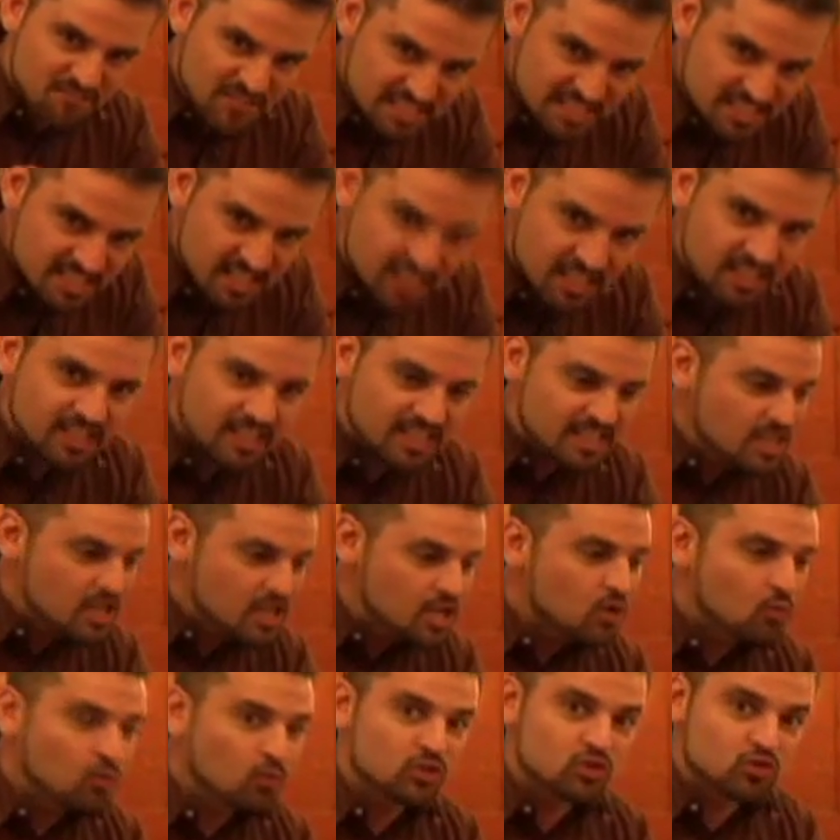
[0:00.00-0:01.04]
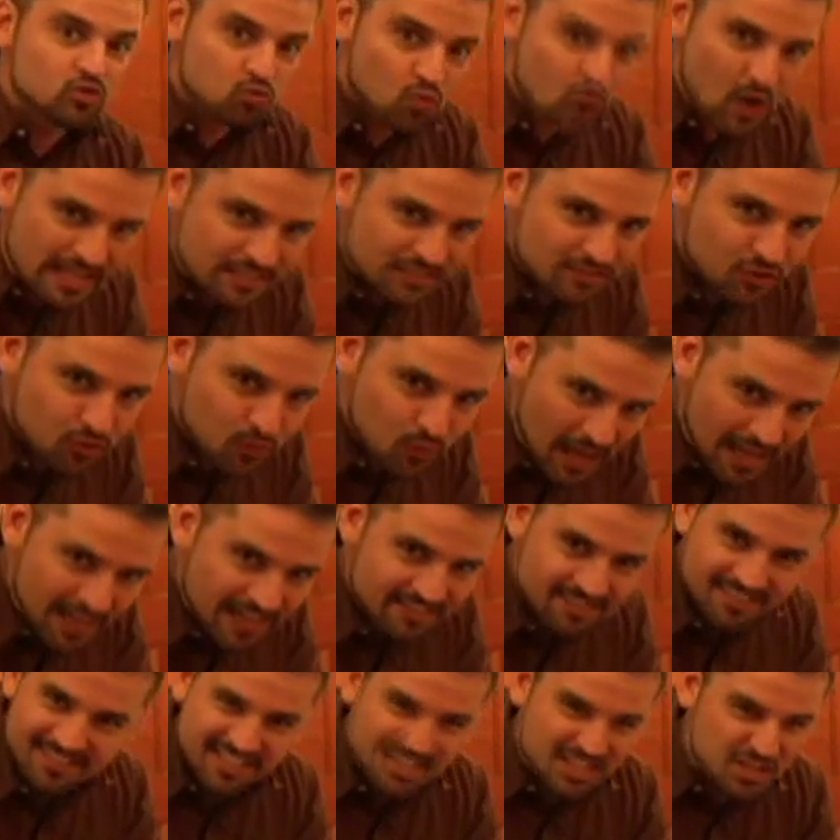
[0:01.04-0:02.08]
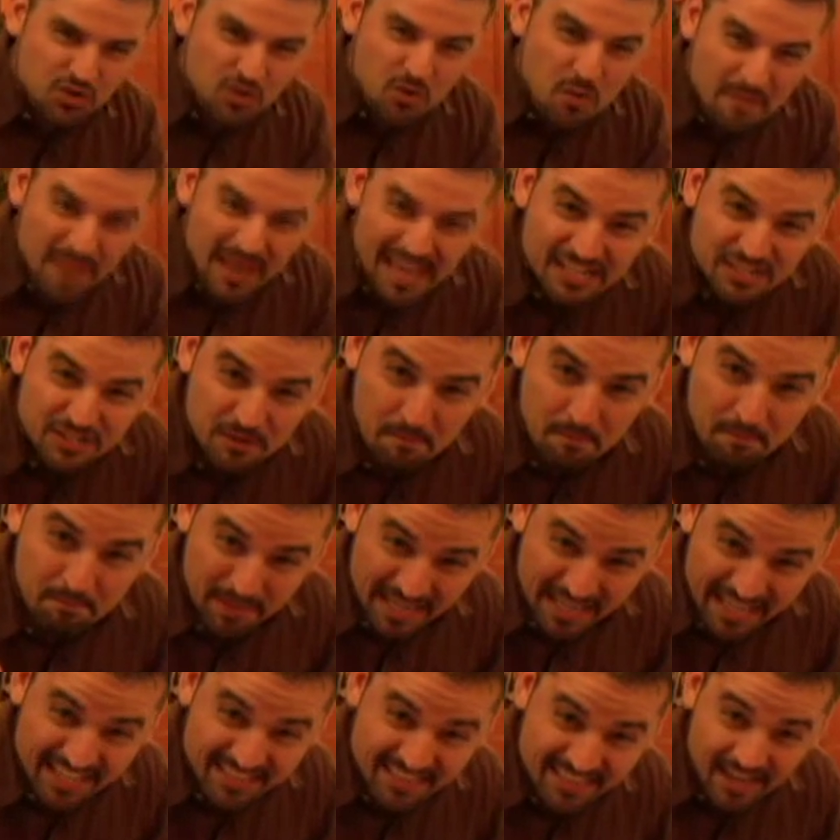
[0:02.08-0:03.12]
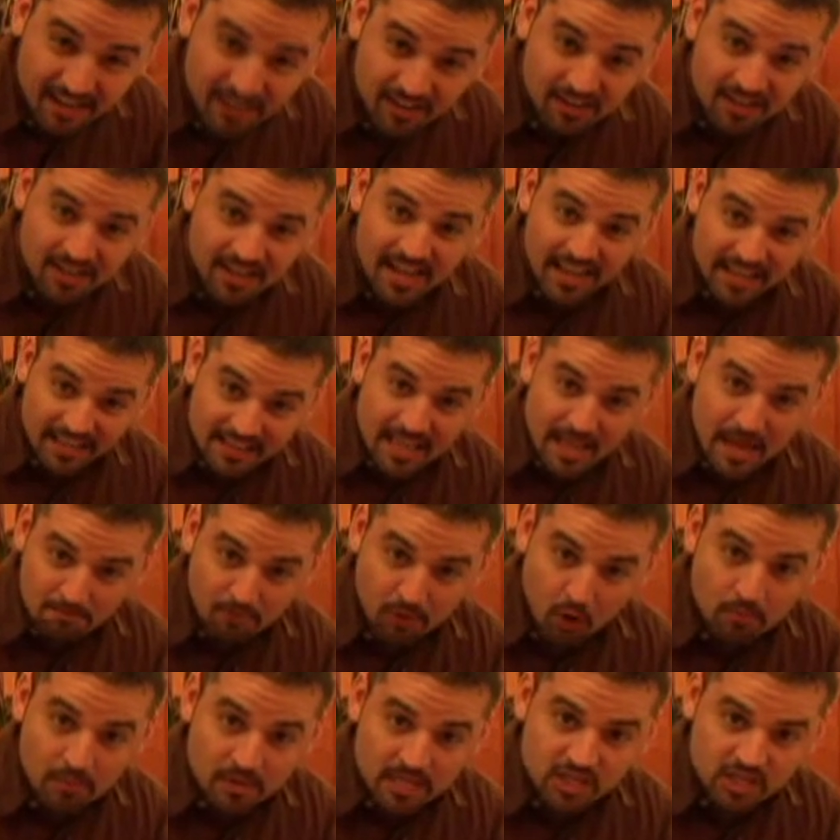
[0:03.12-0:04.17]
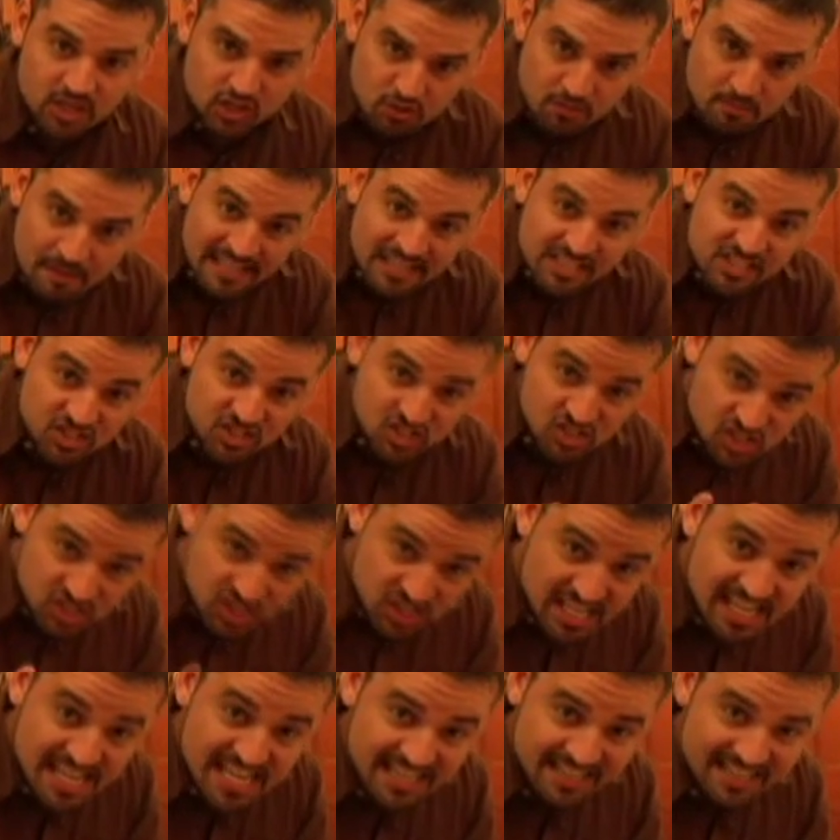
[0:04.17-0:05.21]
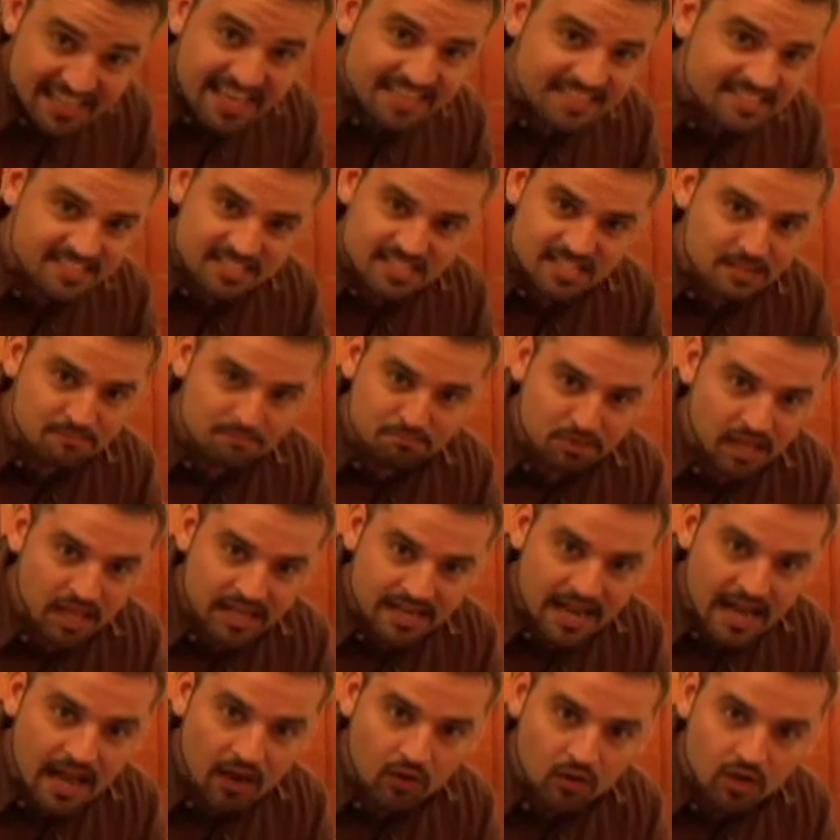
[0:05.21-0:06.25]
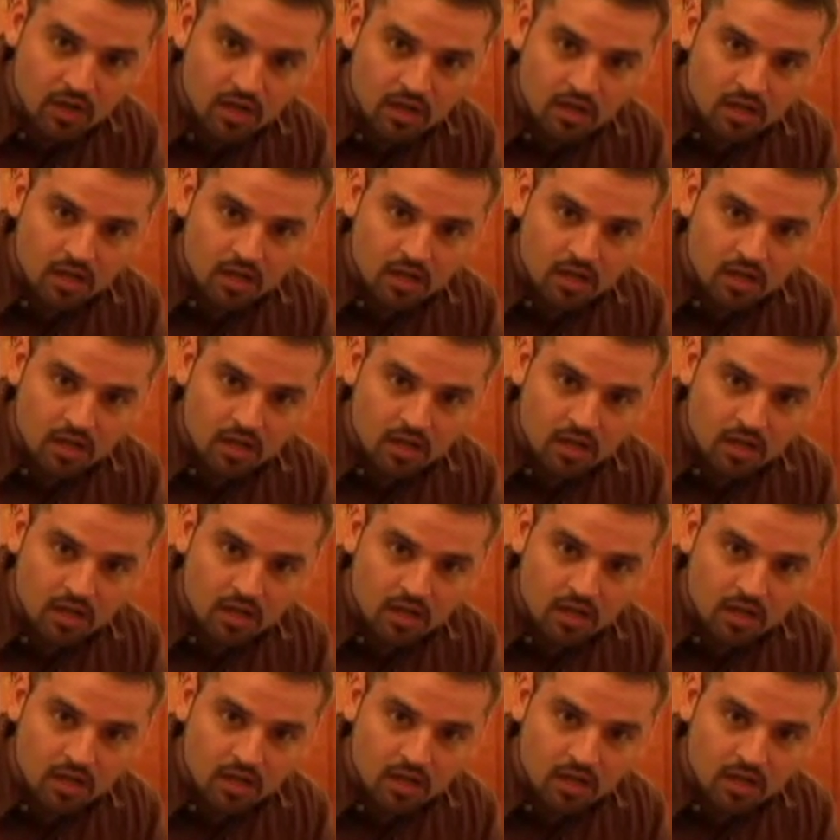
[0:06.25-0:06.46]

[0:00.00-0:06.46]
physically was resurrected, can you imagine being there in that moment? Can you imagine seeing that scene played out?